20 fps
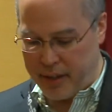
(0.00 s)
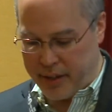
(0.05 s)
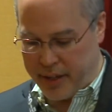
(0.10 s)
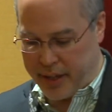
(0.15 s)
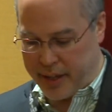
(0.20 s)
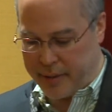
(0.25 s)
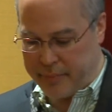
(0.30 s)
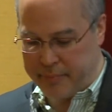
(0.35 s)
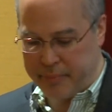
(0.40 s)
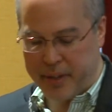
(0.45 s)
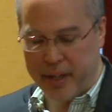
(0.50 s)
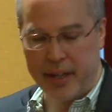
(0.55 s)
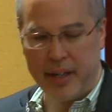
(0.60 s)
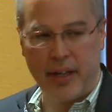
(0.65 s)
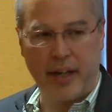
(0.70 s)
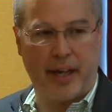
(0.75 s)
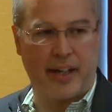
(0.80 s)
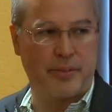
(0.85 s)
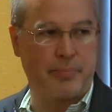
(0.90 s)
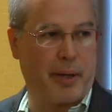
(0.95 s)
Um,
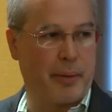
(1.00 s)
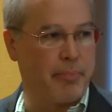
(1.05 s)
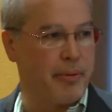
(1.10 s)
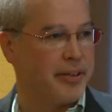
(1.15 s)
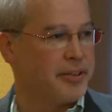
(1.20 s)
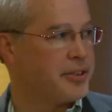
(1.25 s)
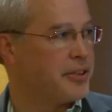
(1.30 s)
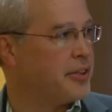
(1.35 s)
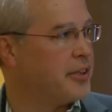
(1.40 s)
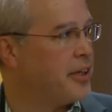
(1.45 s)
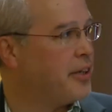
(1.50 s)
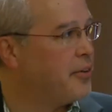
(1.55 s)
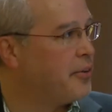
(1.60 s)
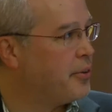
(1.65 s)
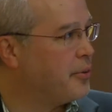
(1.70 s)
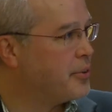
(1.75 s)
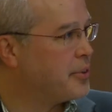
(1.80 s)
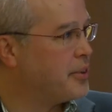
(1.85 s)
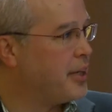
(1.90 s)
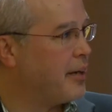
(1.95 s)
it's my pleasure to
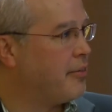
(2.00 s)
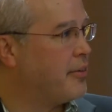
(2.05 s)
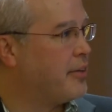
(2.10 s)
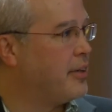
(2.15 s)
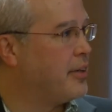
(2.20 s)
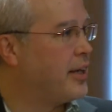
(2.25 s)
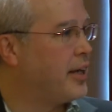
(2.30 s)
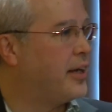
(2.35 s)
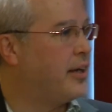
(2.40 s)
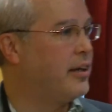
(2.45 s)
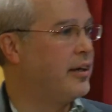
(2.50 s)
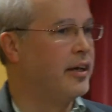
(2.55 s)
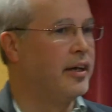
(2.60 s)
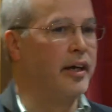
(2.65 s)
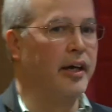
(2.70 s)
introduce David today.